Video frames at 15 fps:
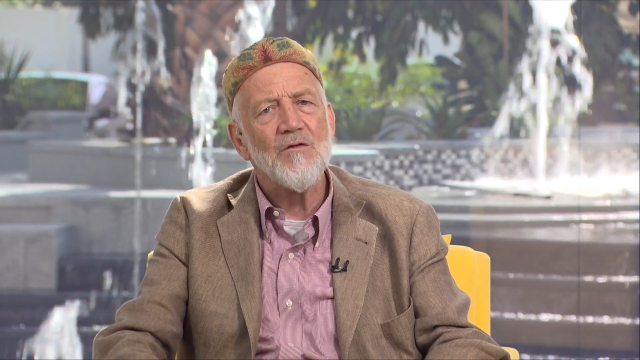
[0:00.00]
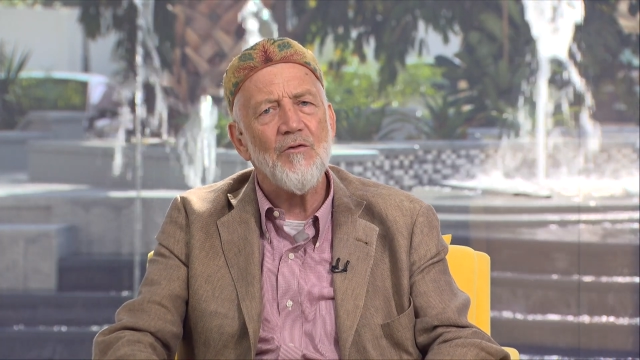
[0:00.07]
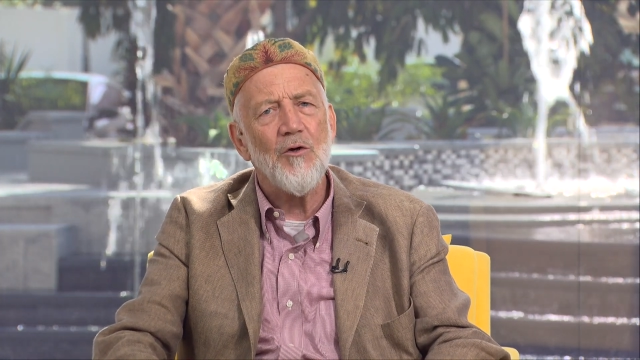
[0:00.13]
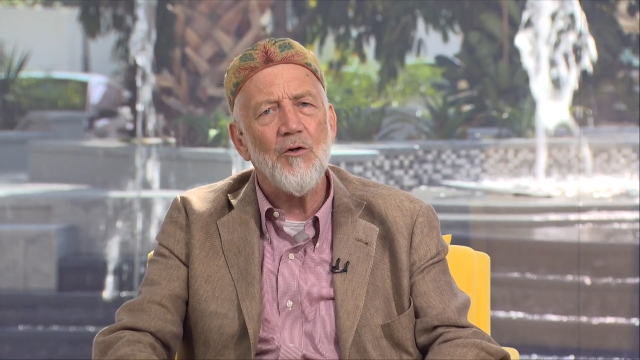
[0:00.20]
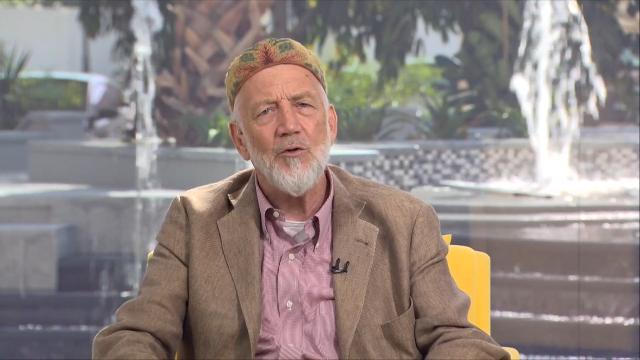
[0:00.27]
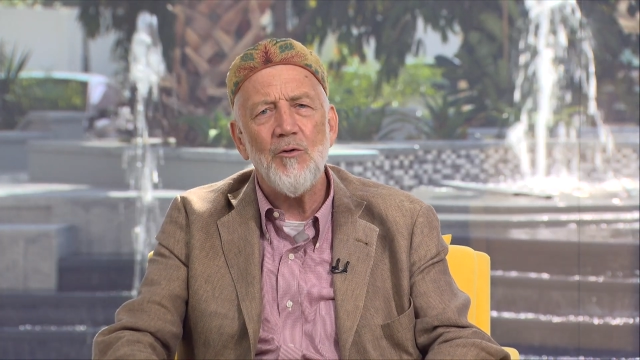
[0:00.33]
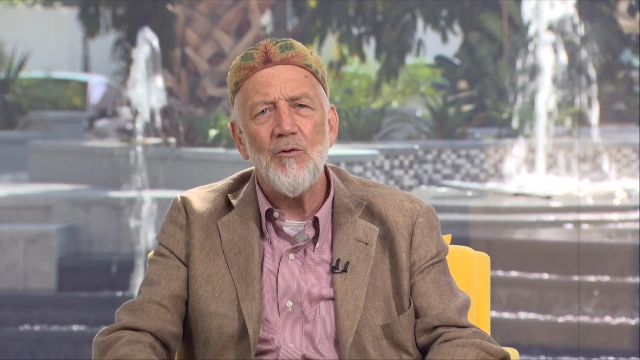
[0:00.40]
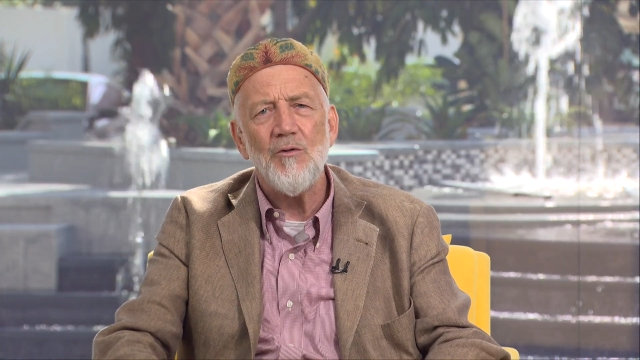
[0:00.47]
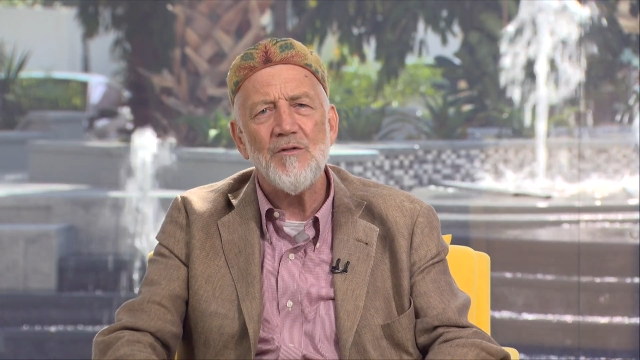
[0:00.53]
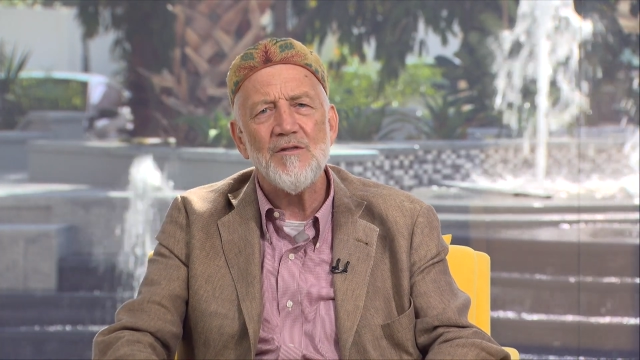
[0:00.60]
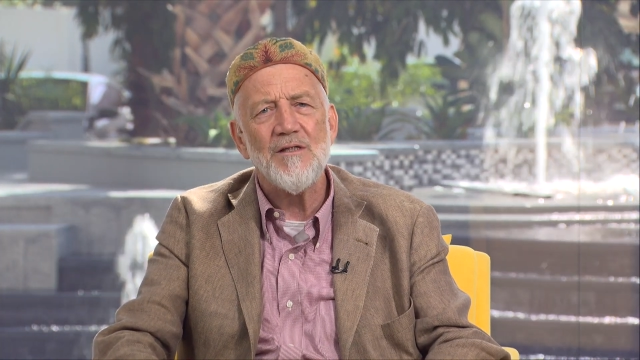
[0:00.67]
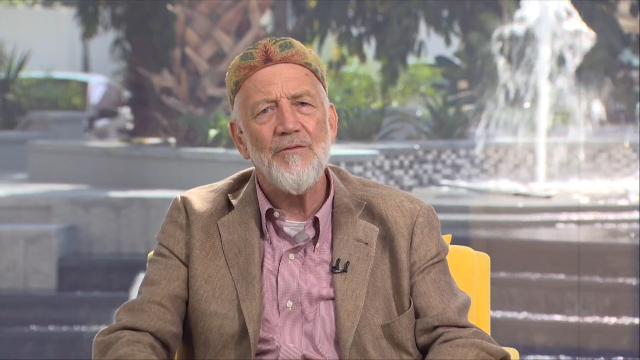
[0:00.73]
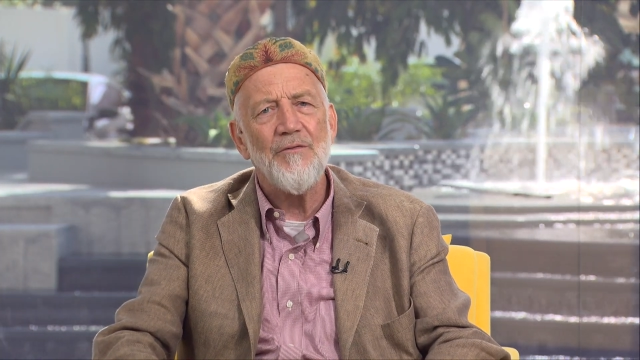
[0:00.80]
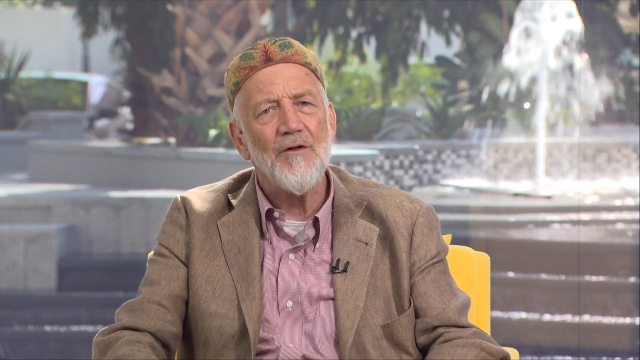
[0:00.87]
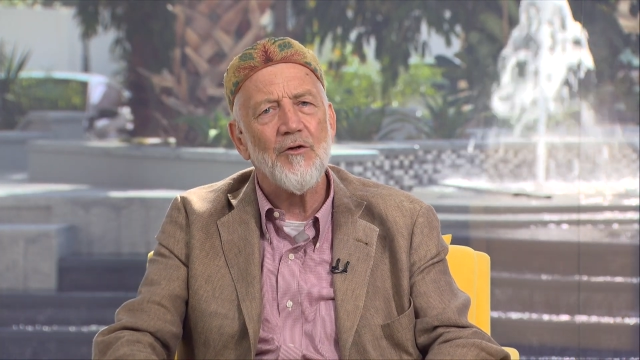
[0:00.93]
those
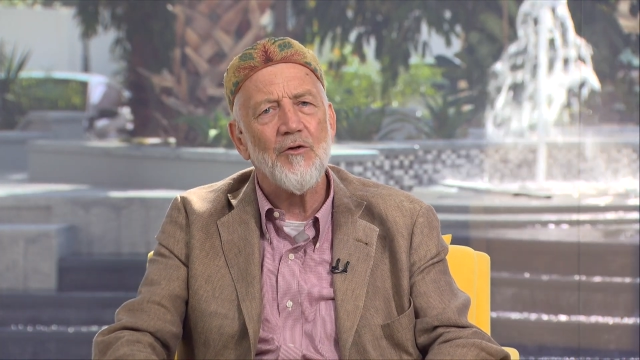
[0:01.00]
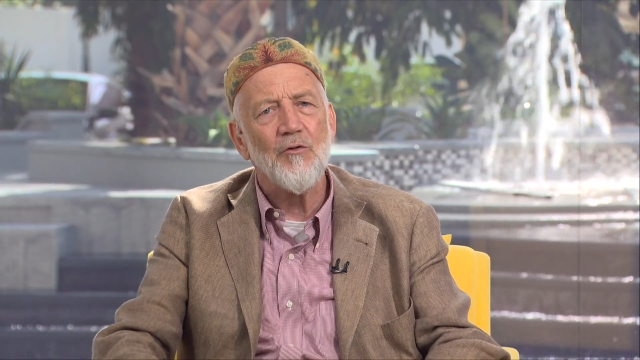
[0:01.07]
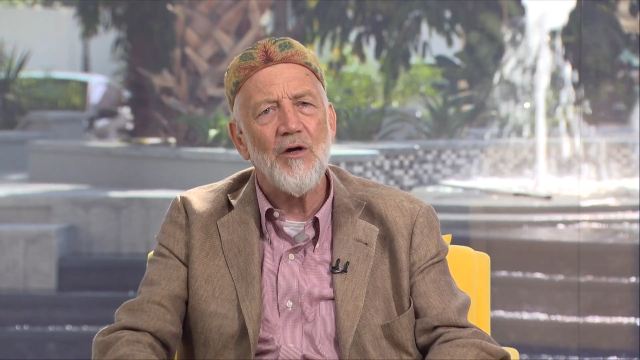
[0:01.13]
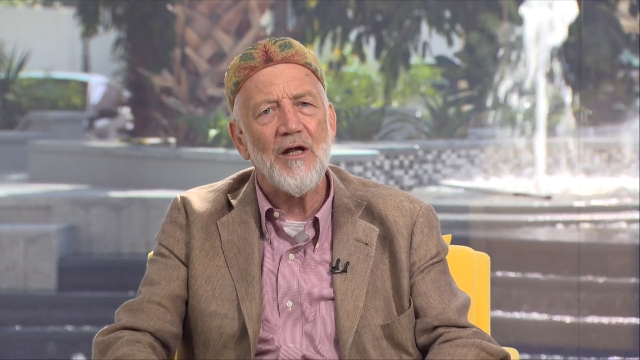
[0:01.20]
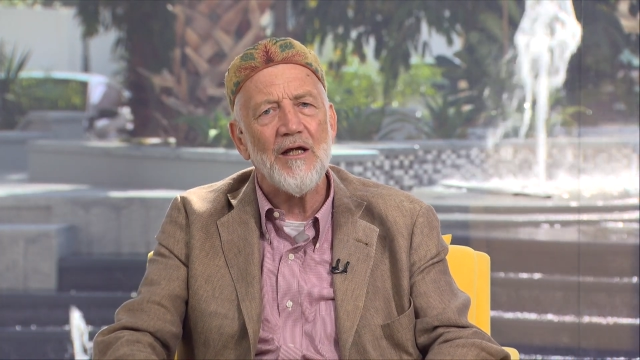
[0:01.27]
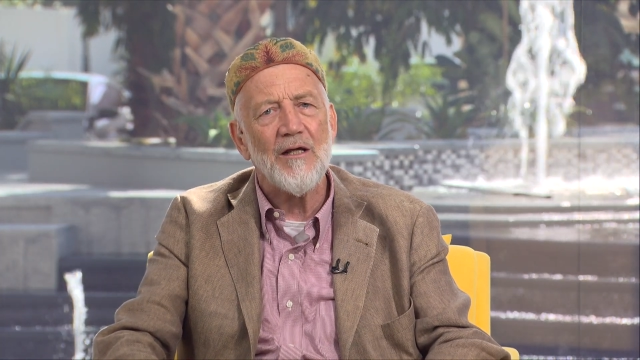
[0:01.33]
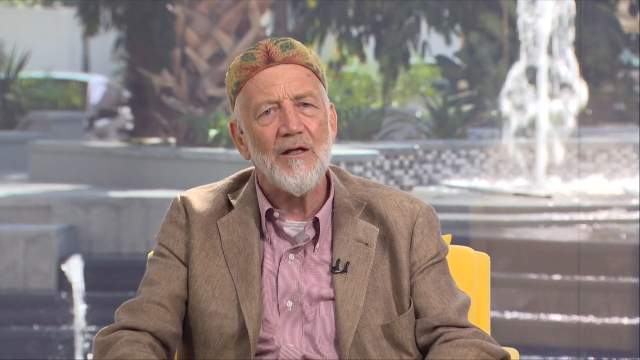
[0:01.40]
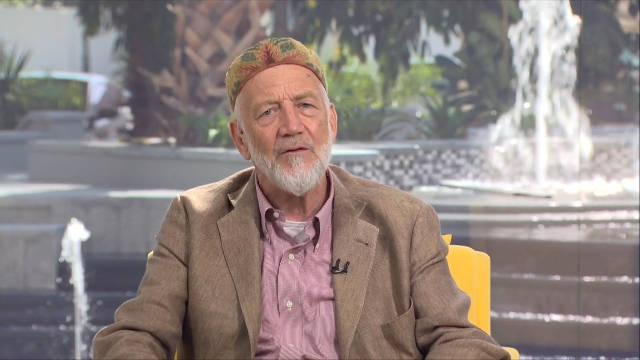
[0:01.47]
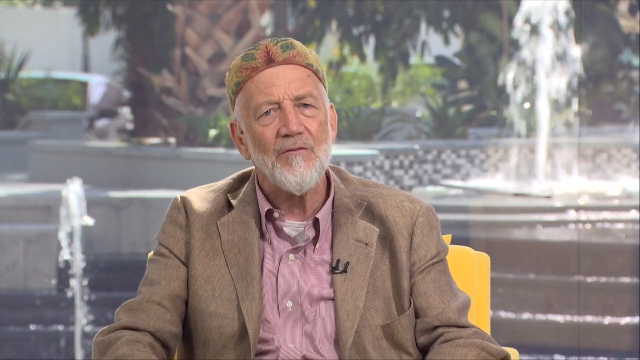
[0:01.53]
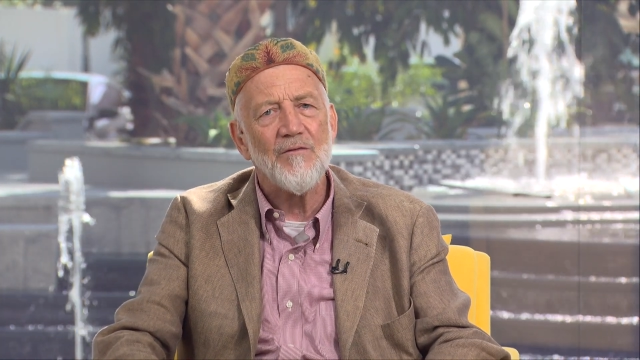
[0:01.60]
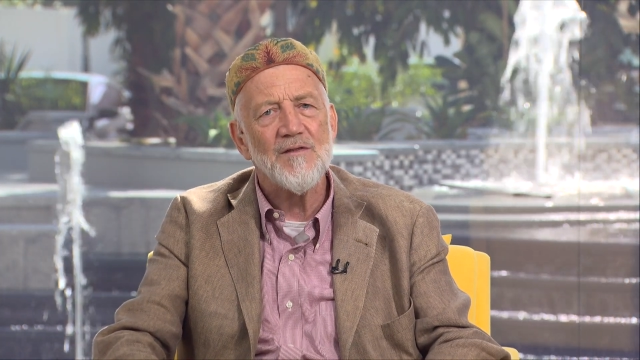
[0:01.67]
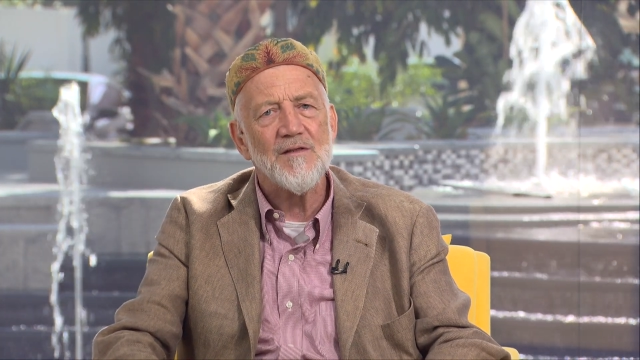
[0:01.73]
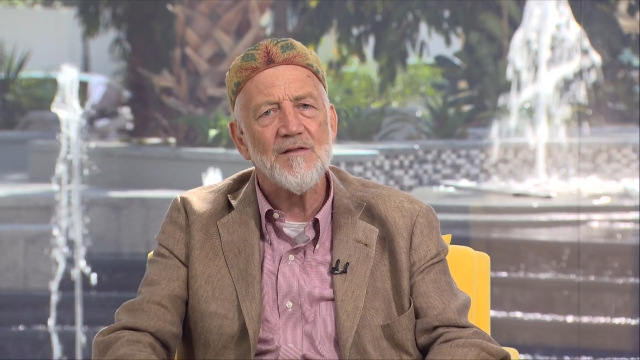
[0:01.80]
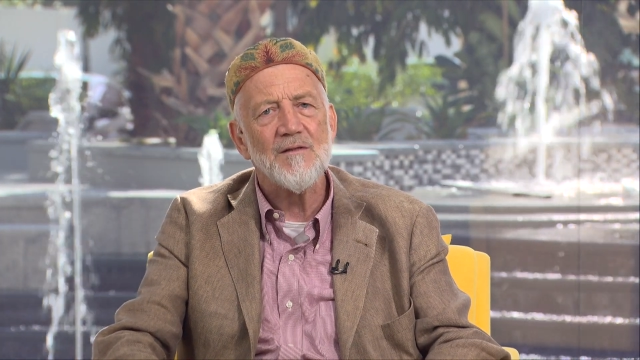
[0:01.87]
in the graves.